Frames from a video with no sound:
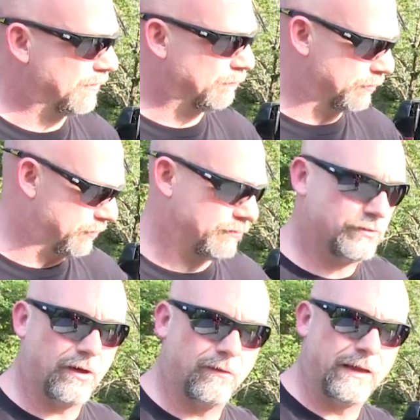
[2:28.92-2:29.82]
which you
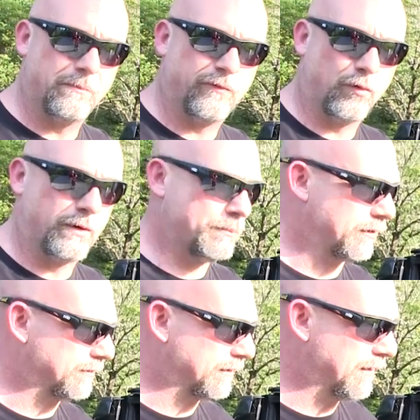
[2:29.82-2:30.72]
saw that before we put
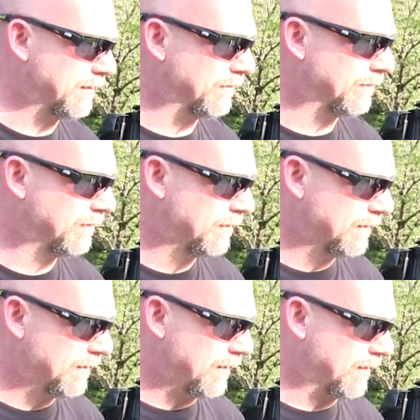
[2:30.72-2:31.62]
it together.
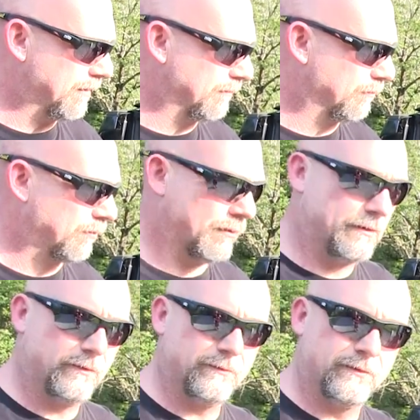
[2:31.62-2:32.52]
And
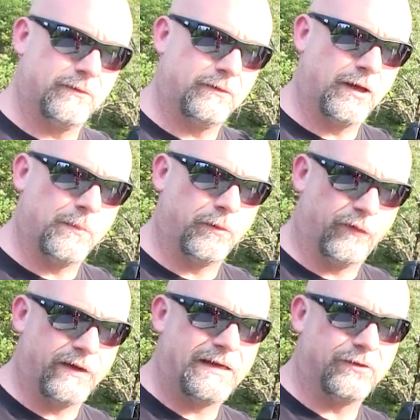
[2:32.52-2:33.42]
a couple of
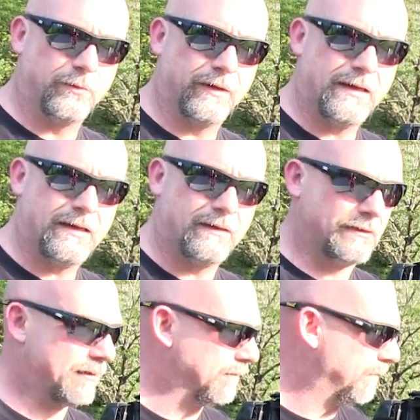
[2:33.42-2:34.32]
things with that,
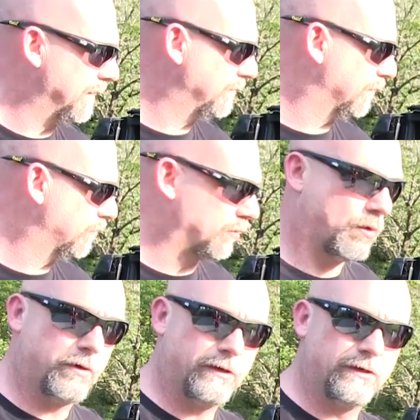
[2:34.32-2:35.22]
it makes it
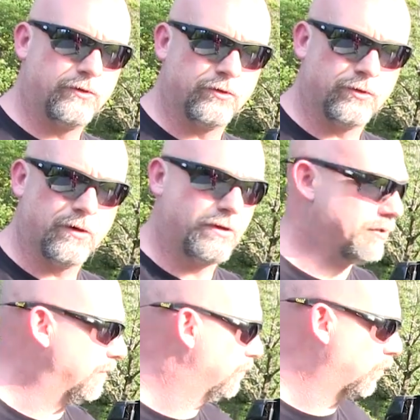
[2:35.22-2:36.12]
stored in your truck.
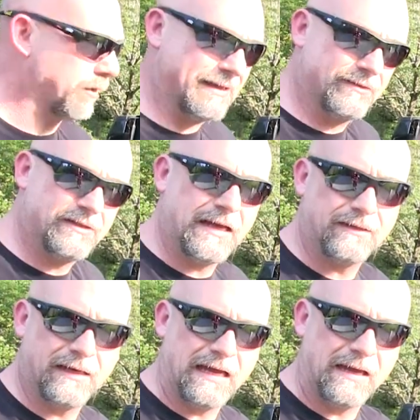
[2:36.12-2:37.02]
You can store it inside
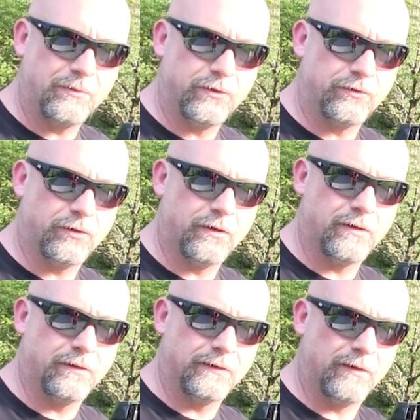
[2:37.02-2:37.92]
the cab of your
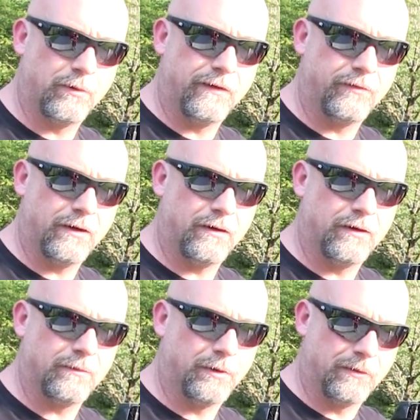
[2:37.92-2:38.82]
truck. That way if you're out
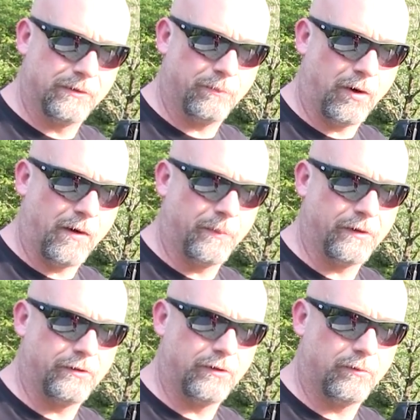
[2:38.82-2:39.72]
hunting public property
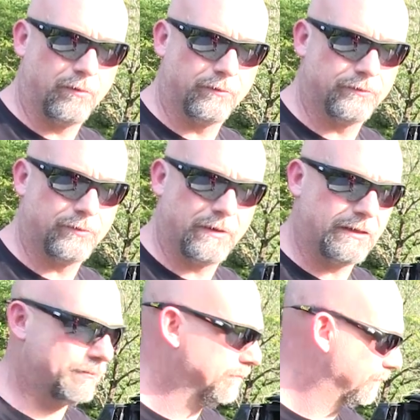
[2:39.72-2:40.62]
and you don't want
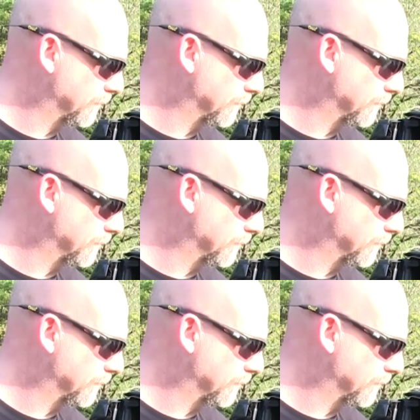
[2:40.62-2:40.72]
somebody to